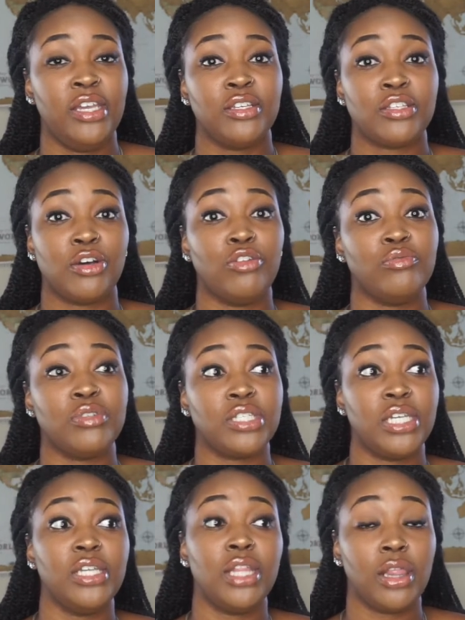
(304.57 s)
So
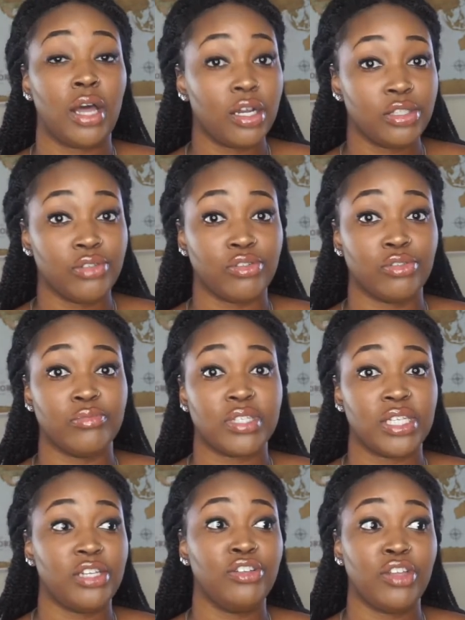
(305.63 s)
see the laundry room,
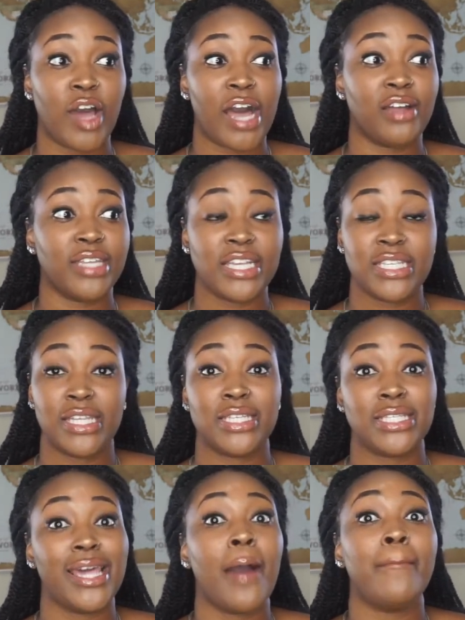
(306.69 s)
see, you know, how nice it is,
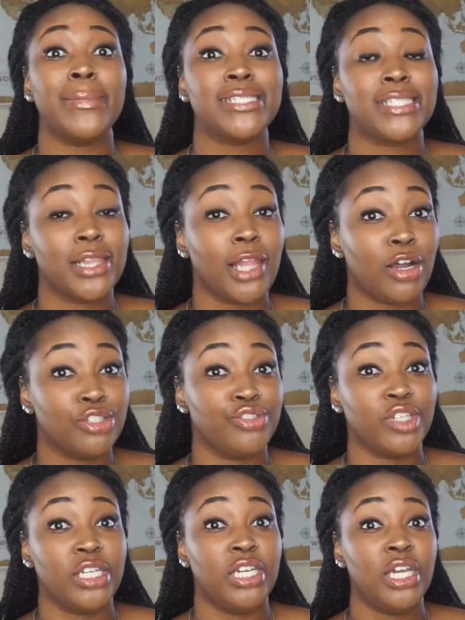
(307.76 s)
see how much the
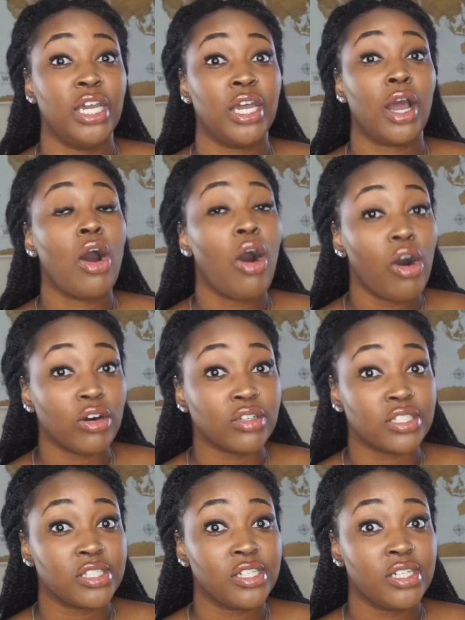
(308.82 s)
laundry costs,